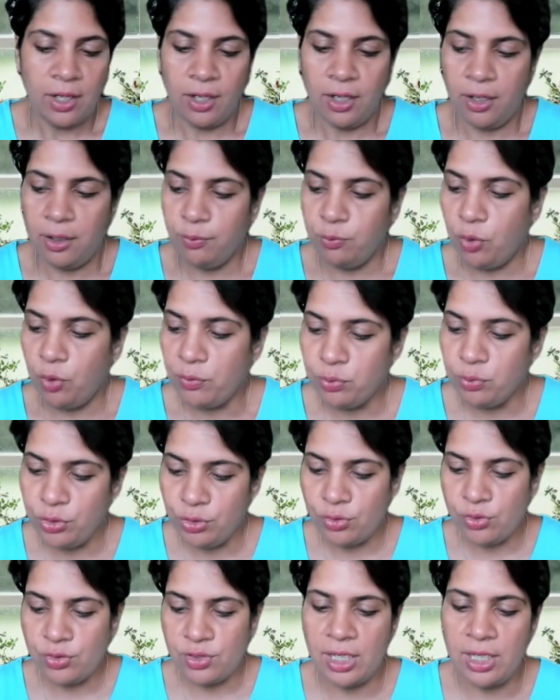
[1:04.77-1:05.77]
What would
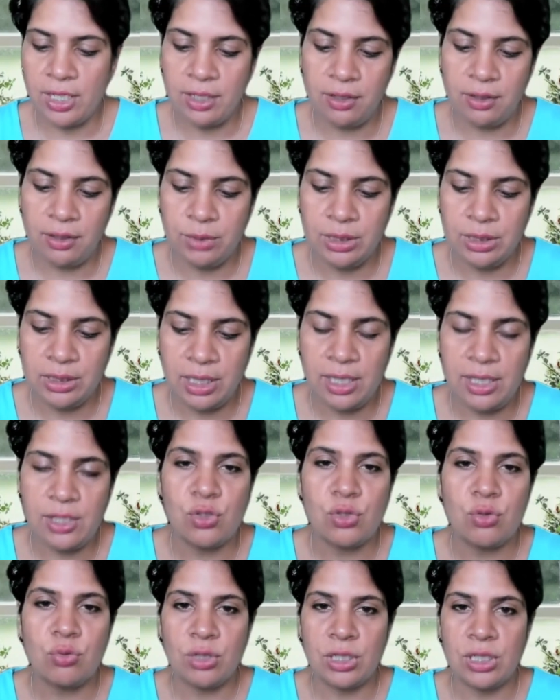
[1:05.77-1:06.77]
you say, Meeta,
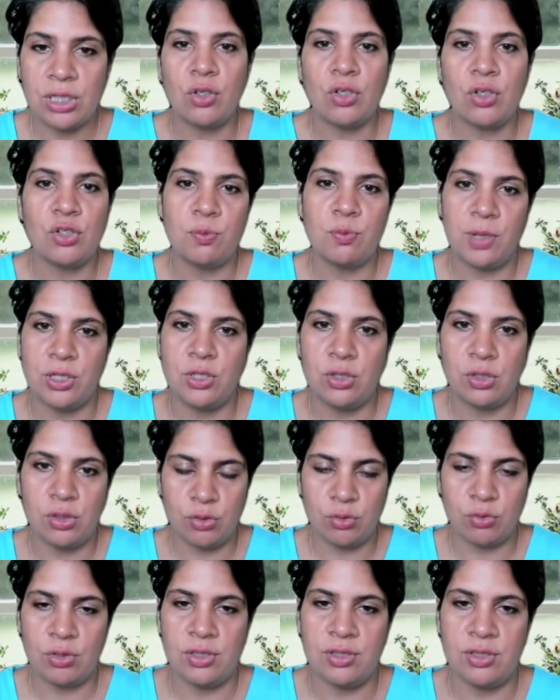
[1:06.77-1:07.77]
is unique or special
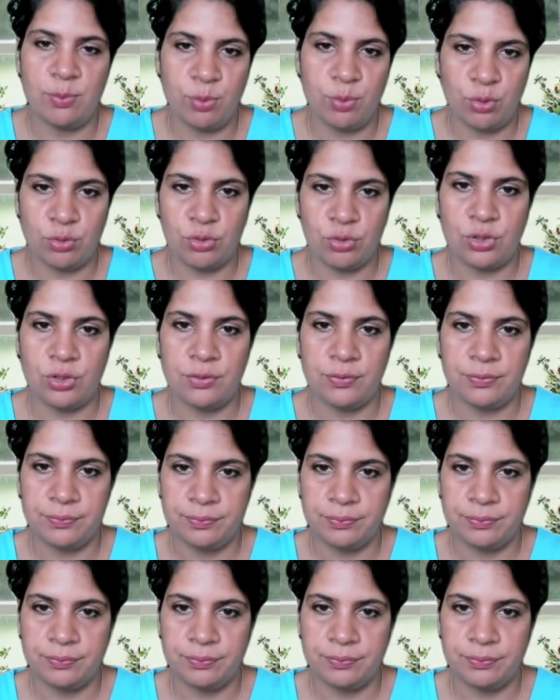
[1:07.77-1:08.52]
to this approach?